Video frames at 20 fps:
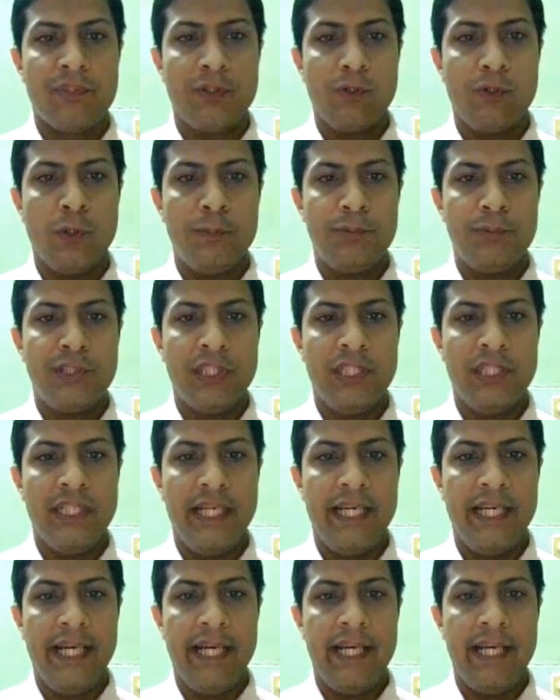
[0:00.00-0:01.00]
option
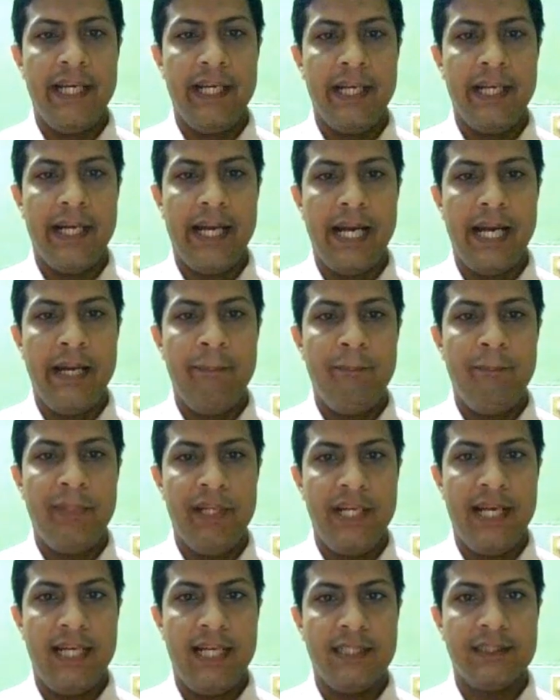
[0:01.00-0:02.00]
A NP
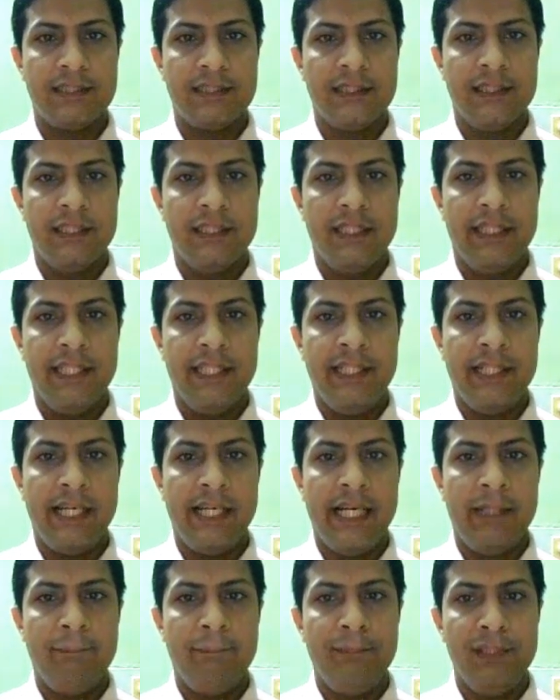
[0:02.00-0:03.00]
dash. In
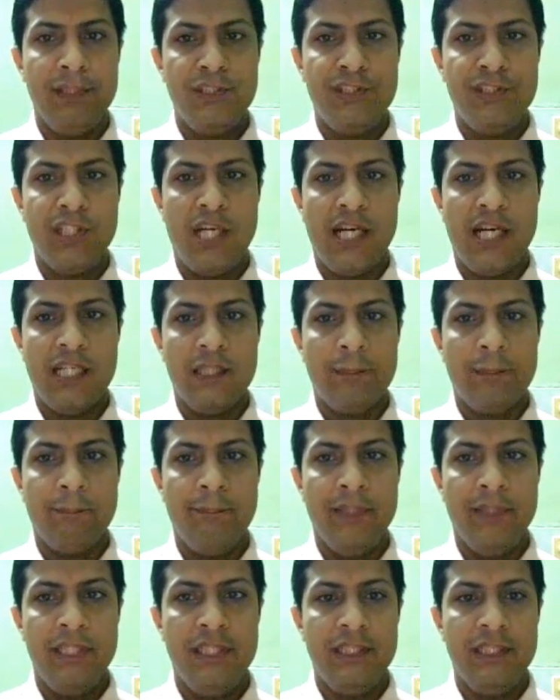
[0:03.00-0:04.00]
NP chart
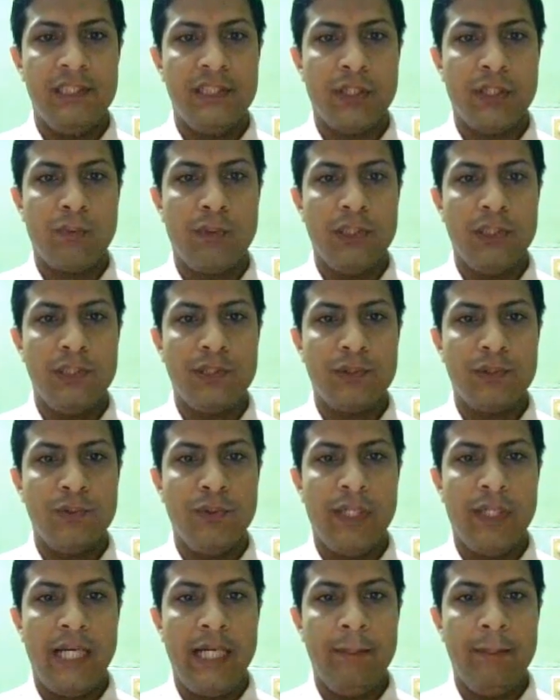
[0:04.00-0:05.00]
mean is equal
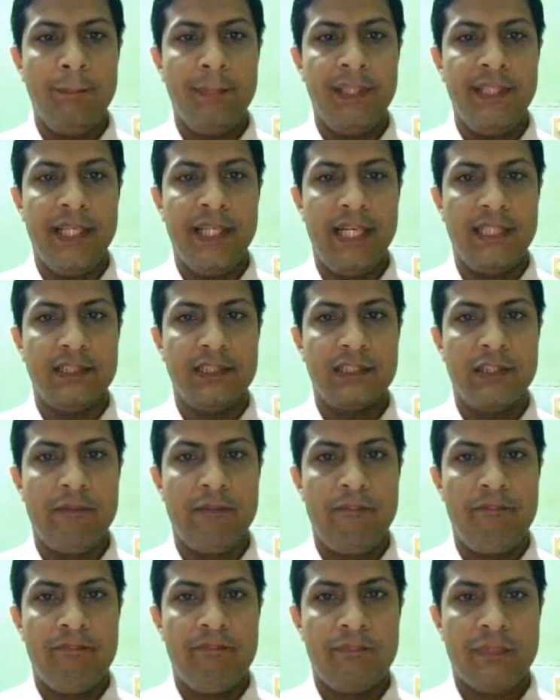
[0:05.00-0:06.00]
to NP dash.
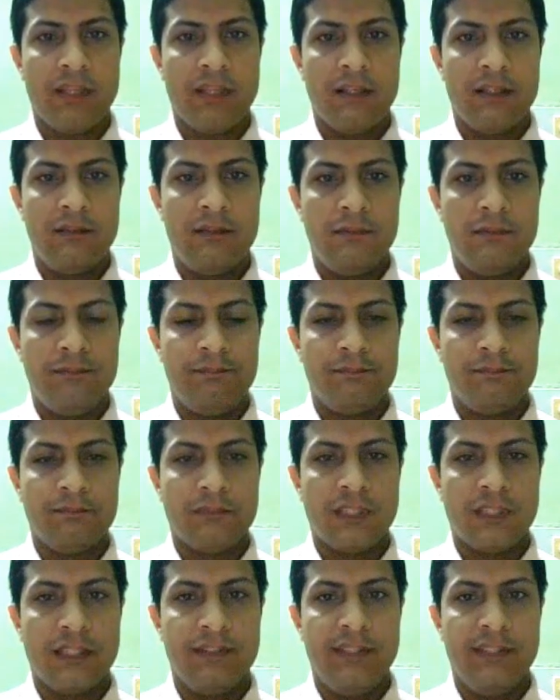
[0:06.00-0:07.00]

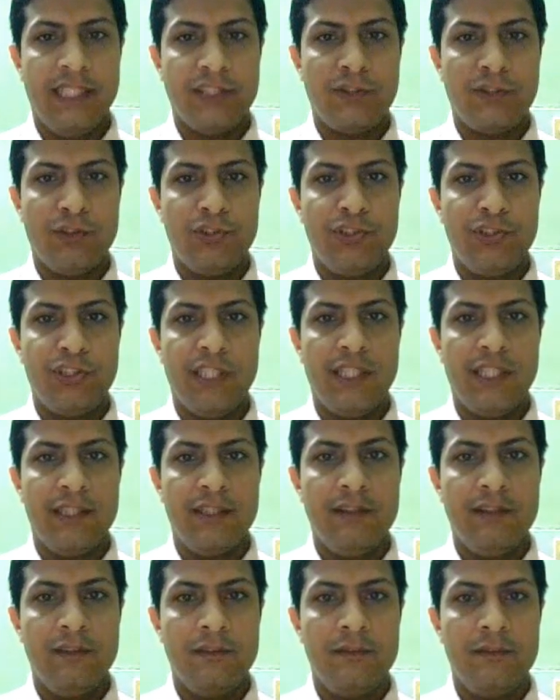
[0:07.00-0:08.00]
Next
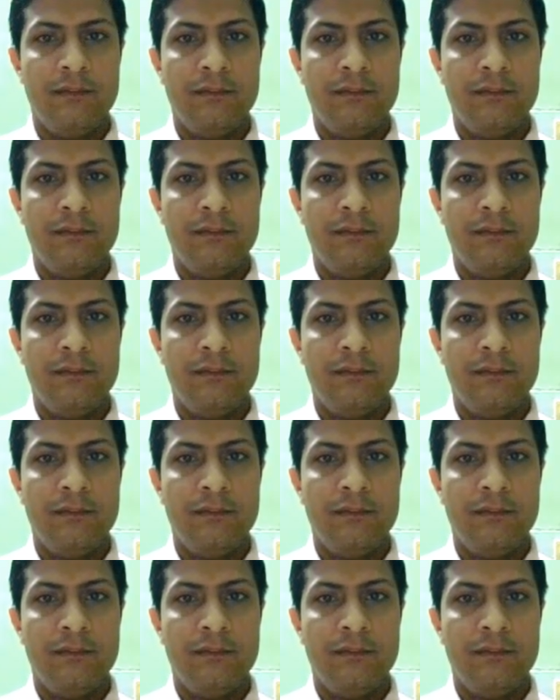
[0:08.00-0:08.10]
question,